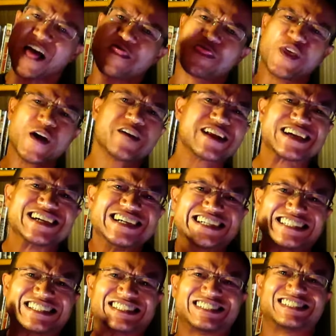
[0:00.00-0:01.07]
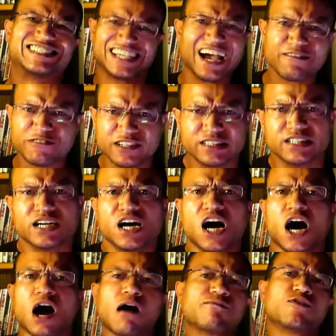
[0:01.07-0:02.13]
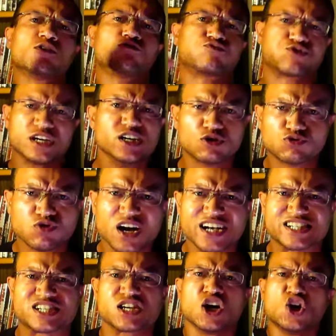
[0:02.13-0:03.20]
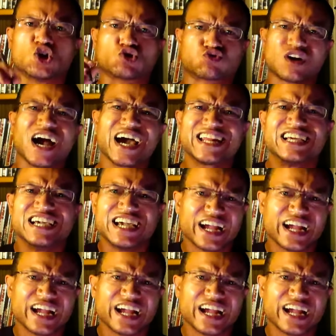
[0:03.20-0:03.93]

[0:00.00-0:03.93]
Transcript: 37 of The Real Rush right